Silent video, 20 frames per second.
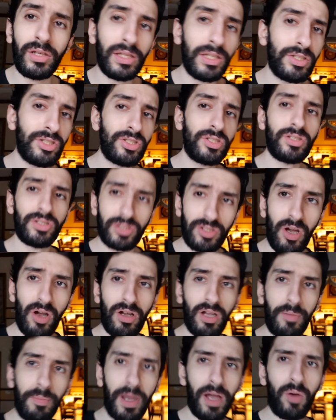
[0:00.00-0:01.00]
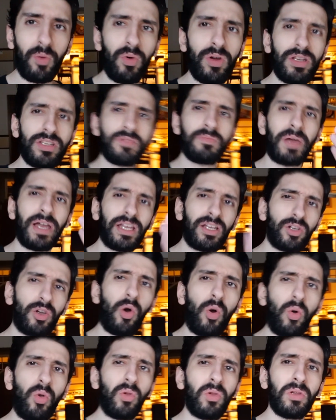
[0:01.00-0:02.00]
Let's just talk about what is my
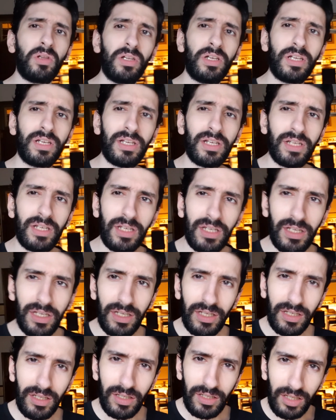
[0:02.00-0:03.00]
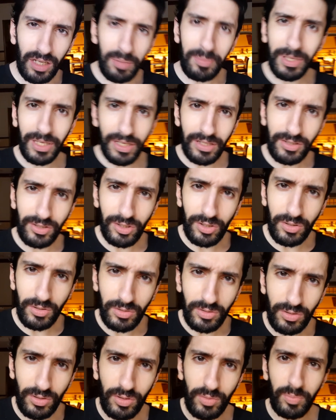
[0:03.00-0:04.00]
goal coming into
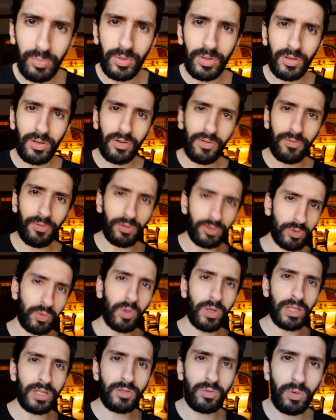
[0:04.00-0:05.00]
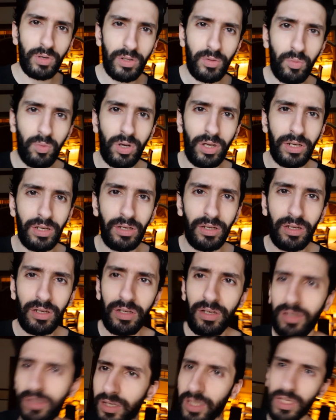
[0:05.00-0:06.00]
YouTube for twenty twenty-one,
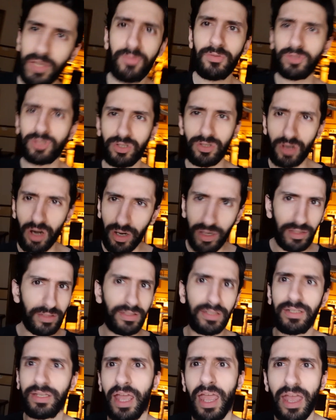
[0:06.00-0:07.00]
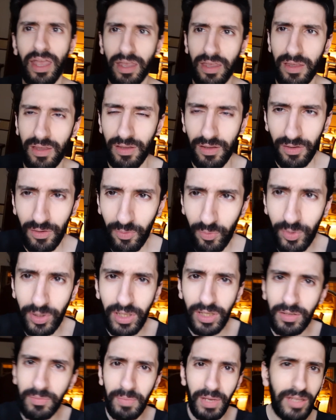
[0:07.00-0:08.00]
even starting today. We
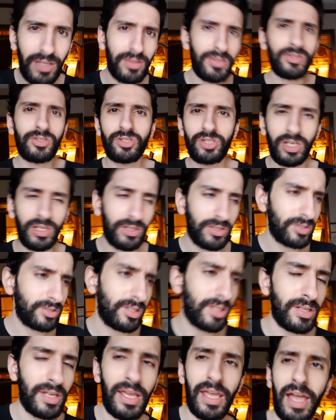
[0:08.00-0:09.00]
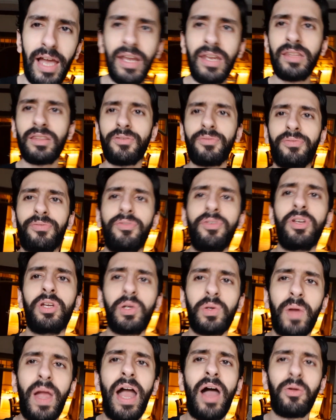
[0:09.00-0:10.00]
can these changes today. I need to
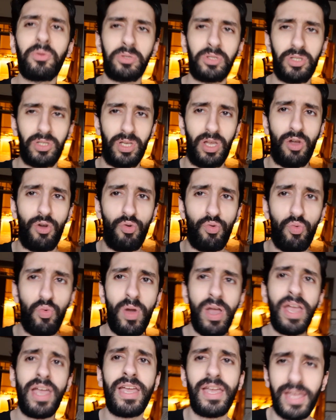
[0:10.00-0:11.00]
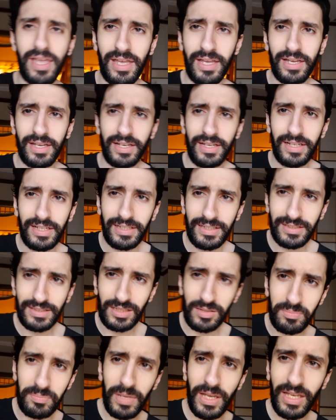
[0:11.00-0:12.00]
figure out a way to
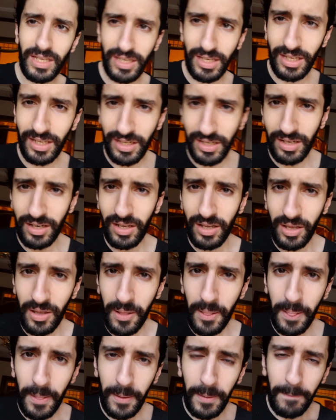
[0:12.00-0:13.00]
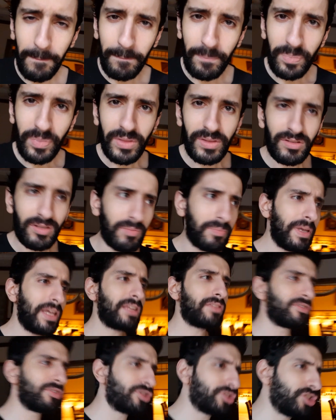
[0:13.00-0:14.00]
make it, to make
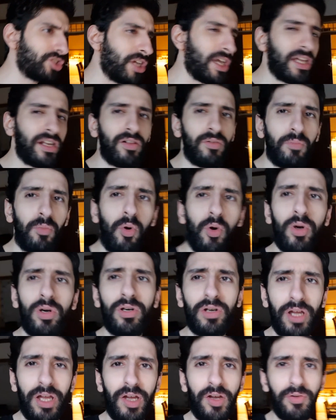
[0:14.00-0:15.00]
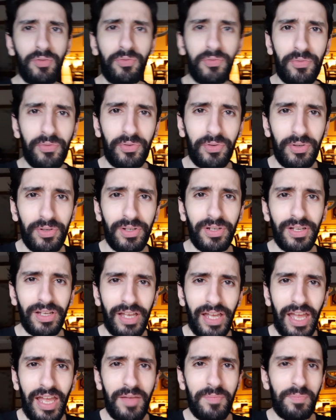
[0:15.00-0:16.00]
this channel more of
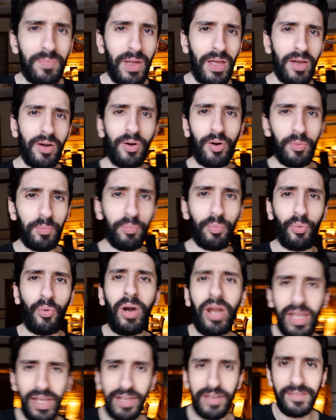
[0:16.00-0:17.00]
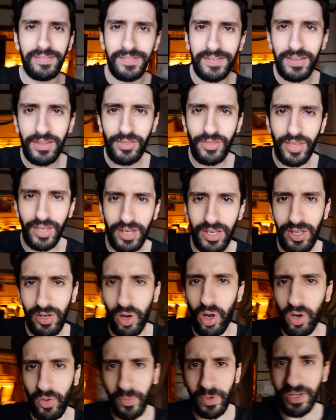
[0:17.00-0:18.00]
a better brand than it
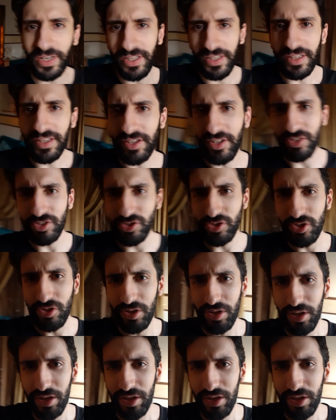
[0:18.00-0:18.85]
already is.